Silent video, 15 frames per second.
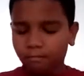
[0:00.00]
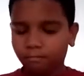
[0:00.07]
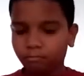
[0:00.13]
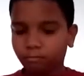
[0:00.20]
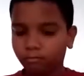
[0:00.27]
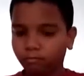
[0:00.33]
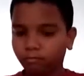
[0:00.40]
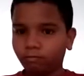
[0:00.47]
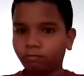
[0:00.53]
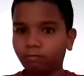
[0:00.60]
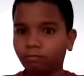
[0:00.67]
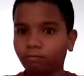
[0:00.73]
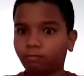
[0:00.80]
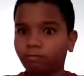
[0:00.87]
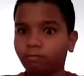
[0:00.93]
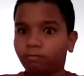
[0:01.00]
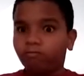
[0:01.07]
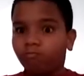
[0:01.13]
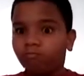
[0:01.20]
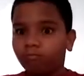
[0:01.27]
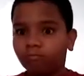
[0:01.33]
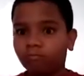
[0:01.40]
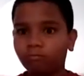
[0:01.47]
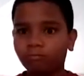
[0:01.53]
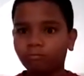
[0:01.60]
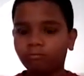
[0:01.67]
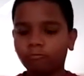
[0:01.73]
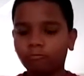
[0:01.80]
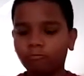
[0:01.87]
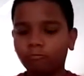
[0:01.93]

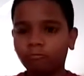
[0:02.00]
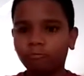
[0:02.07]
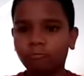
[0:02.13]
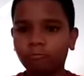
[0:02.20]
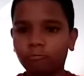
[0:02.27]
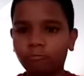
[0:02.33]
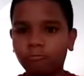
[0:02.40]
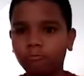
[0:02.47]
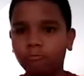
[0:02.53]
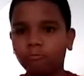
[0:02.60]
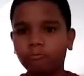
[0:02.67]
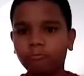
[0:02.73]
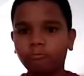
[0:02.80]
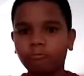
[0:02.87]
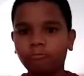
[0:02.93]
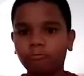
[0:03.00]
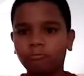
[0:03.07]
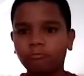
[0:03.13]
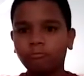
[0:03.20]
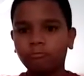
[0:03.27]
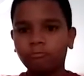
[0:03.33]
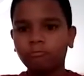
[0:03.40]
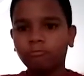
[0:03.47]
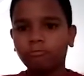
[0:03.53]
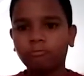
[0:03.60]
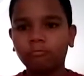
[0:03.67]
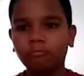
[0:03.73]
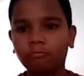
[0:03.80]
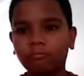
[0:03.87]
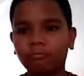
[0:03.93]

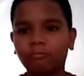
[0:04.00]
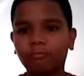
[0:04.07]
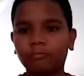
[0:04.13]
Nothing is said.